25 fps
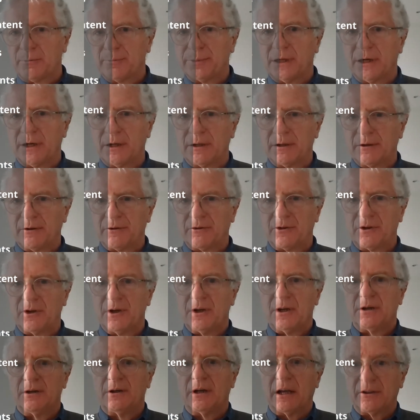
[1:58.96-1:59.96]
plants,
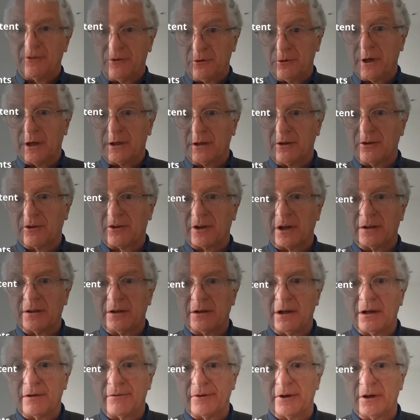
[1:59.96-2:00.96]
as you get in
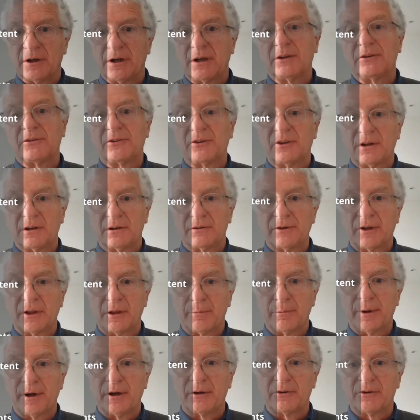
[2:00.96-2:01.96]
Scandinavia, instead of other
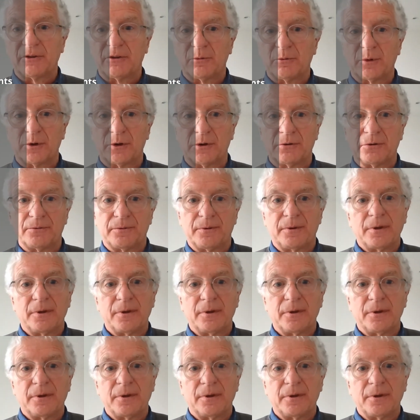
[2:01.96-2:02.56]
parts of the world.